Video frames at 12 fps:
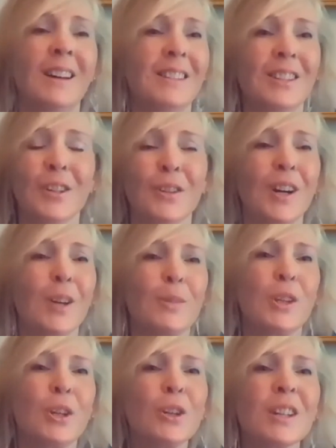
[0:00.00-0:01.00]
I'm
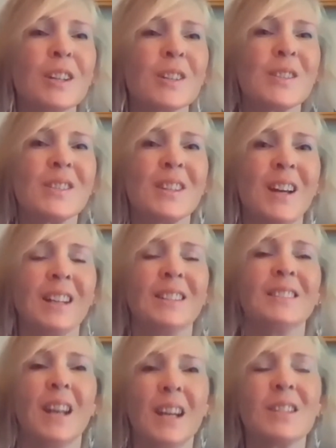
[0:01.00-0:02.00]
curious.
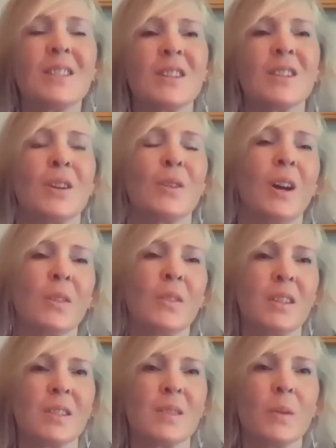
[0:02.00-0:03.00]
I like to know how
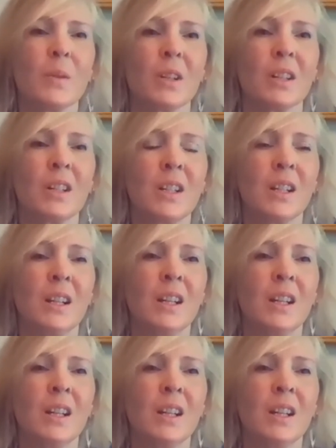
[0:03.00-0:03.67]
things work.